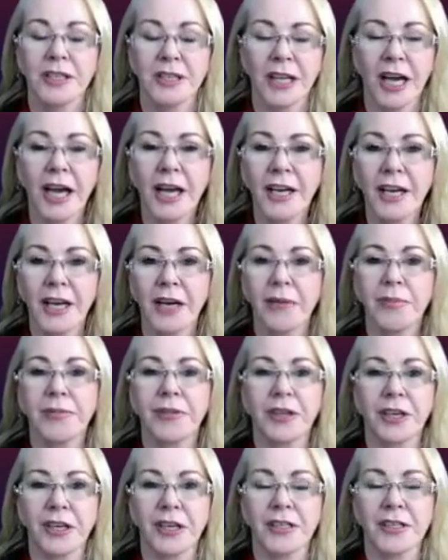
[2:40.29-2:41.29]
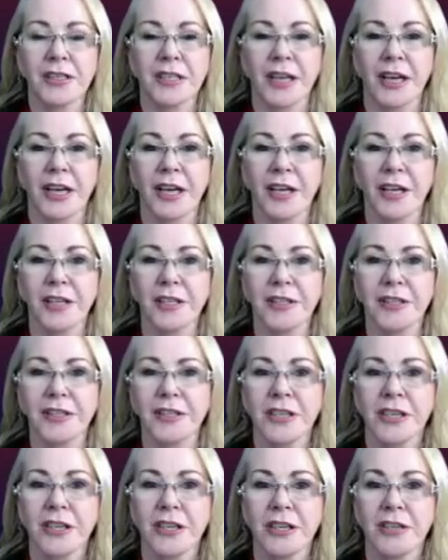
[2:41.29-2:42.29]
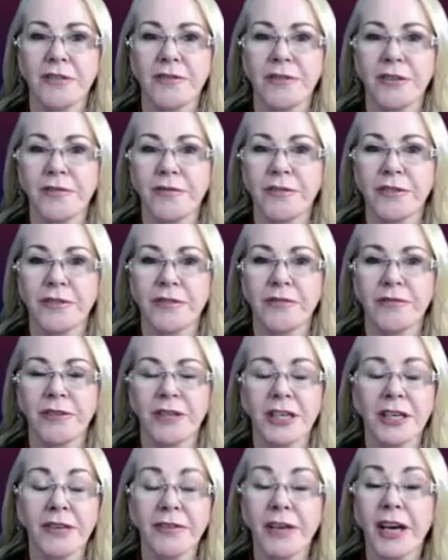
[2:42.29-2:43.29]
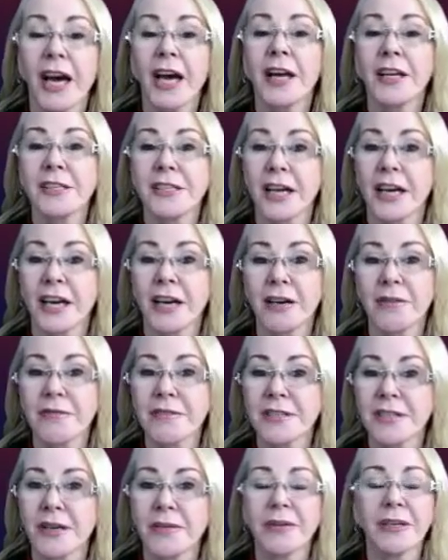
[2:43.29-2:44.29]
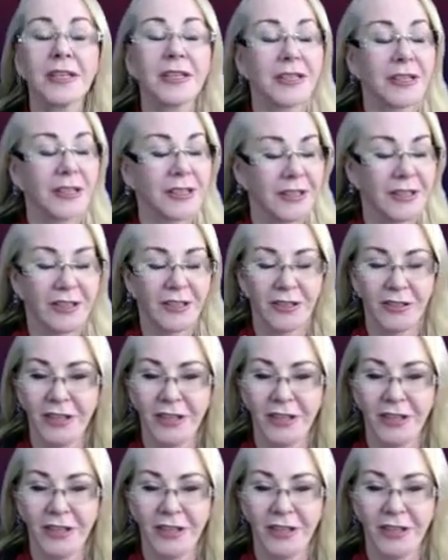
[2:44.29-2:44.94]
tidy up things, and if you want to have a heart-to-heart with someone,